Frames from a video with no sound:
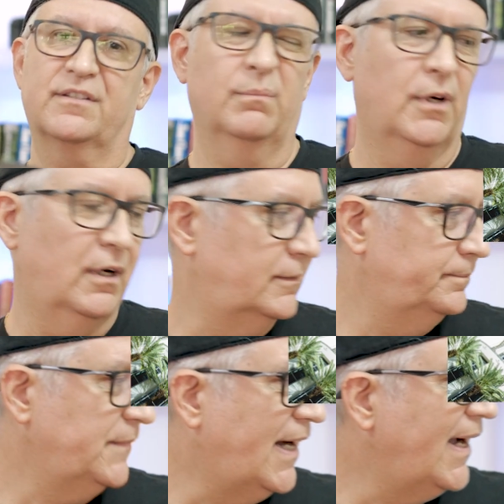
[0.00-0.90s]
small.
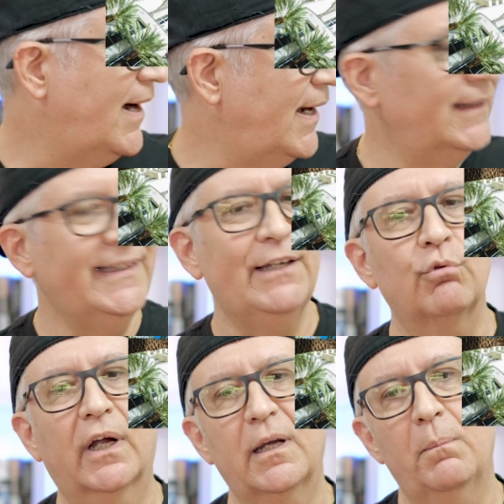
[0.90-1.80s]
I highly
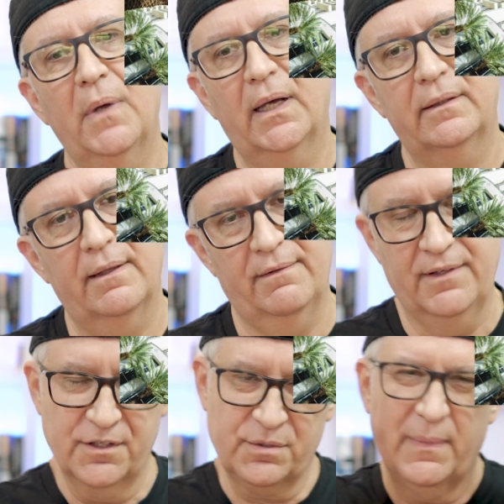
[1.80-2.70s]
recommend
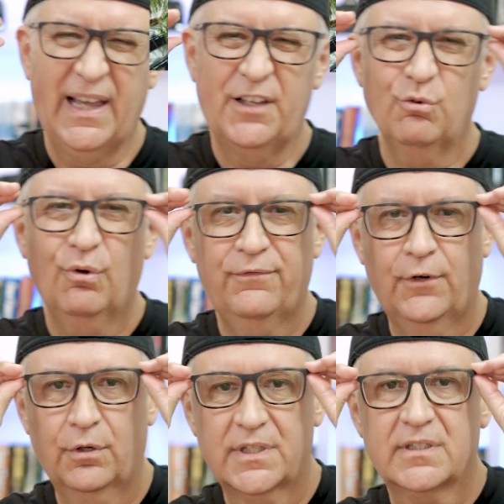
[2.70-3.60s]
this manual
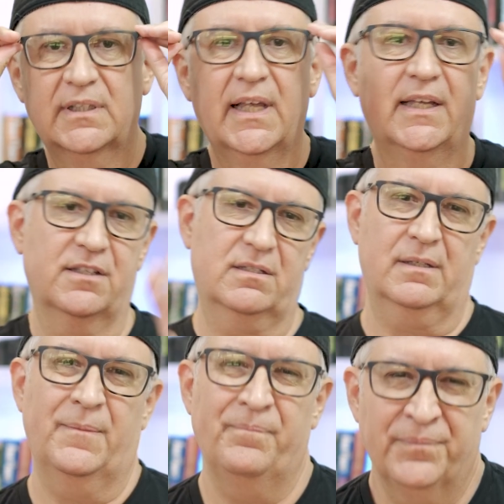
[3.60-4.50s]
focus lens.
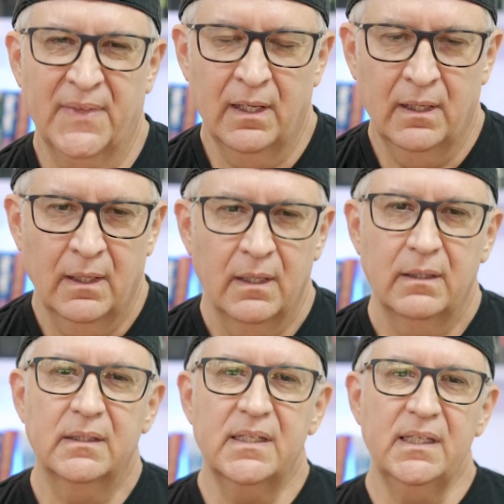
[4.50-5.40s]

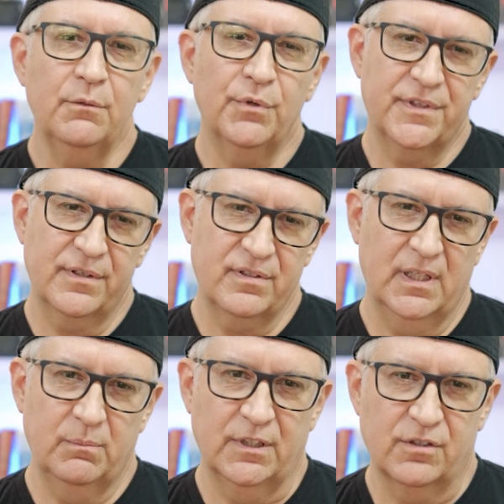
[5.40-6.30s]
The key with this
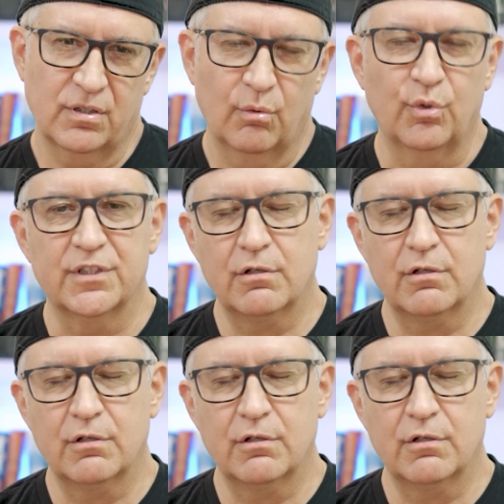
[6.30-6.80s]
image was